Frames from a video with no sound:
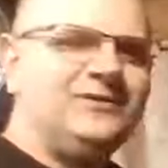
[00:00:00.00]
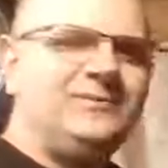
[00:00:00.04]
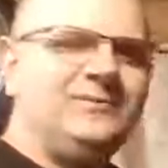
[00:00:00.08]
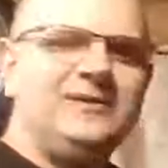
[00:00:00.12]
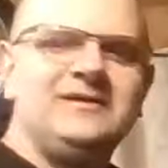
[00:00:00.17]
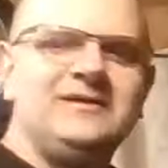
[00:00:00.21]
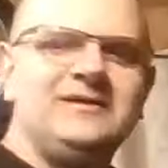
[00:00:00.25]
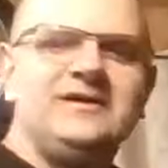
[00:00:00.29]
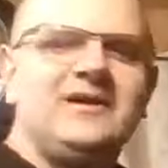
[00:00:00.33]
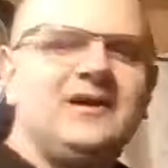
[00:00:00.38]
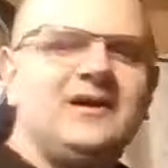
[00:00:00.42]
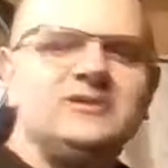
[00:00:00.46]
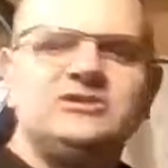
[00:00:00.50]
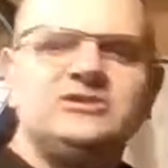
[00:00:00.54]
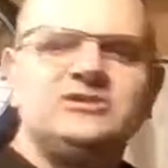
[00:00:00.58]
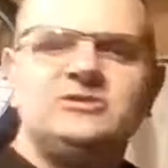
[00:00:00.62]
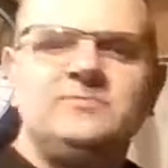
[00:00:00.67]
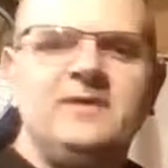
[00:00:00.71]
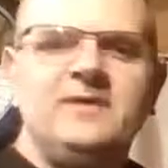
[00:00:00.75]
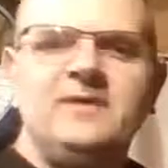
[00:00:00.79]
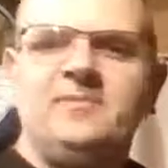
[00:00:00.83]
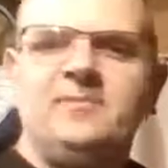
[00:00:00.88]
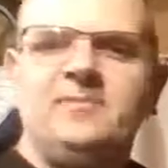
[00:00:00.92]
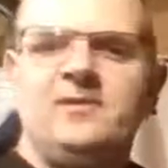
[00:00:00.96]
you meet the
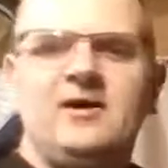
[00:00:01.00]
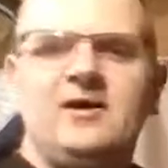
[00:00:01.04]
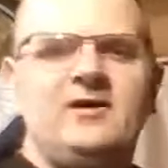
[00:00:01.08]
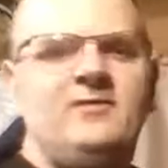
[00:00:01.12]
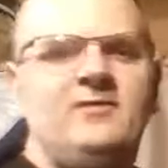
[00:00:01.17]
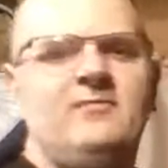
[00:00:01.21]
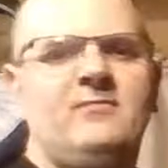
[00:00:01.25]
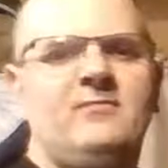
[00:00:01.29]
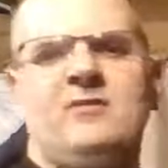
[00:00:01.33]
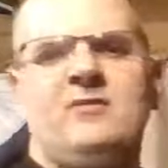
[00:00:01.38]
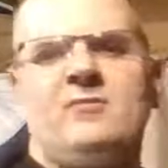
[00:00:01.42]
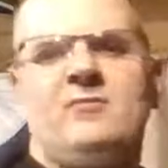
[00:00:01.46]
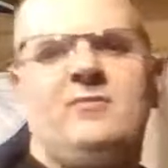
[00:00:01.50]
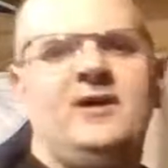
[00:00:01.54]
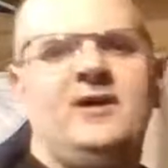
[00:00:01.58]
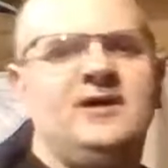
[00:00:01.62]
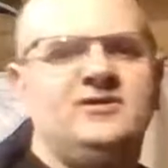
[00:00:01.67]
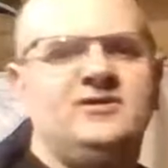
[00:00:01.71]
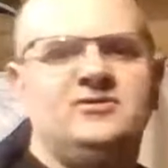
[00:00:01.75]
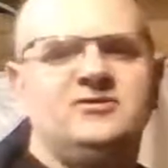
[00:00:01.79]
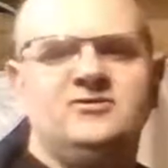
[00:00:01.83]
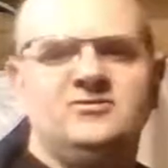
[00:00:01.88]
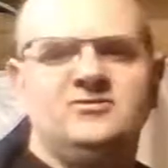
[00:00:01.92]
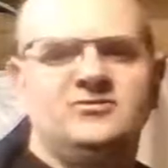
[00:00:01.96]
nicest people out on mountain
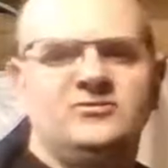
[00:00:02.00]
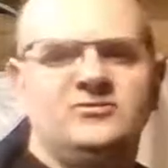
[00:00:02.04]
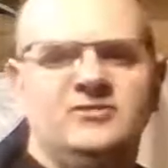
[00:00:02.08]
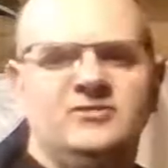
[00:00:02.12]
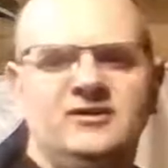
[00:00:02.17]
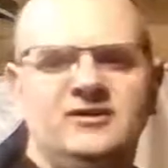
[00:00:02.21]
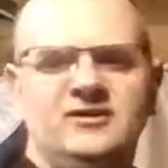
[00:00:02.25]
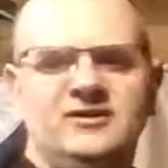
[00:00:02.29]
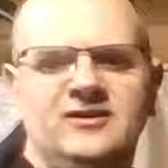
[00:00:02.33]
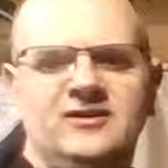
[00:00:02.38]
bikes usually.